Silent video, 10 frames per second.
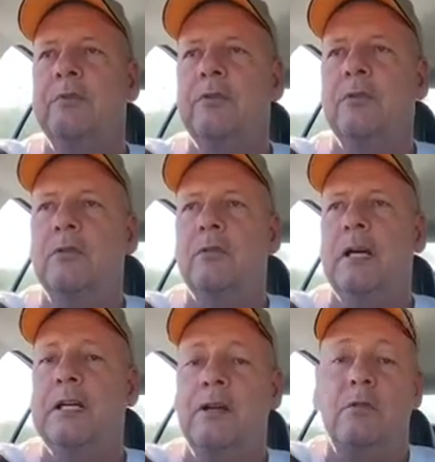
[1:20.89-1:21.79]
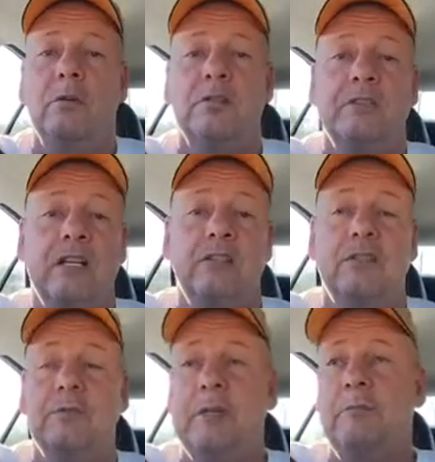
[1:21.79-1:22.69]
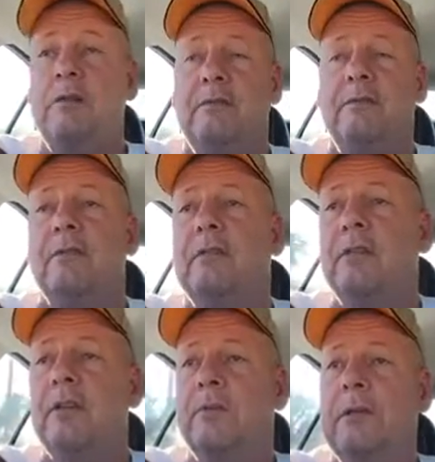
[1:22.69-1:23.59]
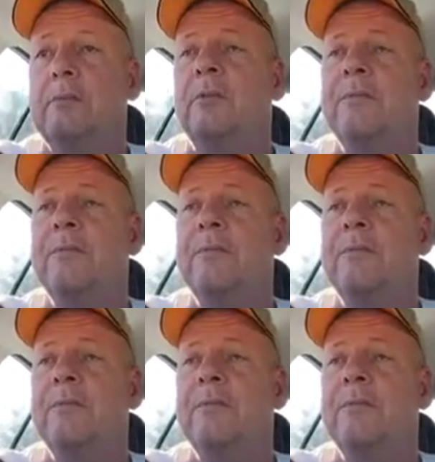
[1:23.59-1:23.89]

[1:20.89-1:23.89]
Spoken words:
so I know it works not just for me but for other people.